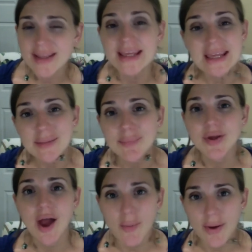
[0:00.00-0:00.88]
Keep
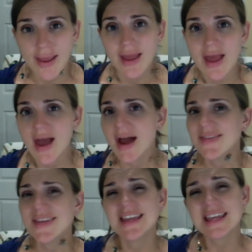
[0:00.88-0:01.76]
going. I
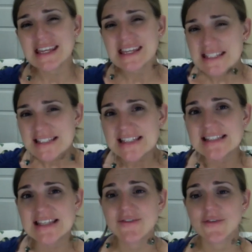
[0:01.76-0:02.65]
think the easiest
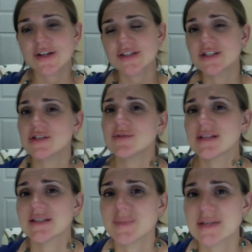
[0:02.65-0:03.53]
thing for us to do in
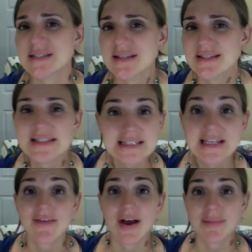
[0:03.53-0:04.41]
this business is to
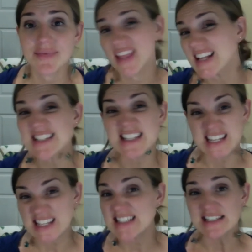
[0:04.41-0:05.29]
give up. That is the
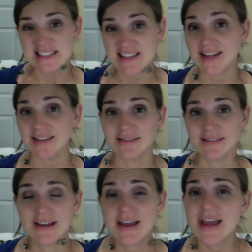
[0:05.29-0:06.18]
easiest thing.
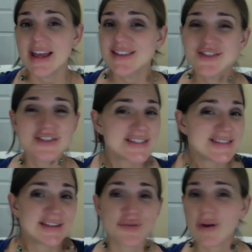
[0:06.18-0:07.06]
It's just
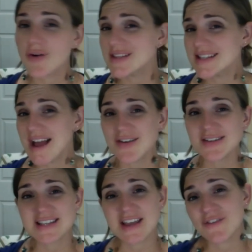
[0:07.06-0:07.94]
to throw in the towel
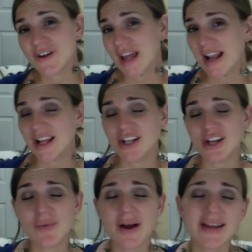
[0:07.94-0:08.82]
and say, forget it. You know
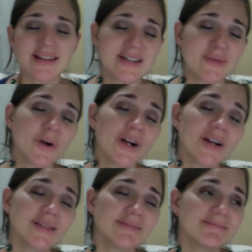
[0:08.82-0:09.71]
what? It didn't work.
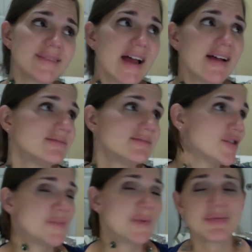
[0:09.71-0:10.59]

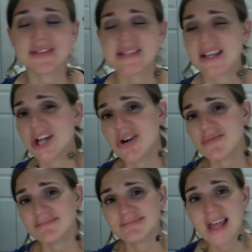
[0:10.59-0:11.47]
Those people said no.
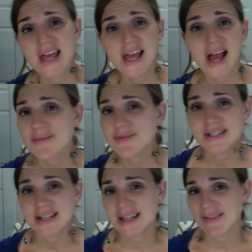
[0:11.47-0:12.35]
I'm just
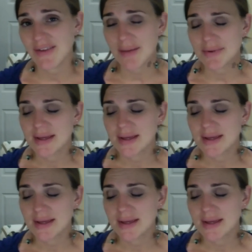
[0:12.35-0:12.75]
going to give up.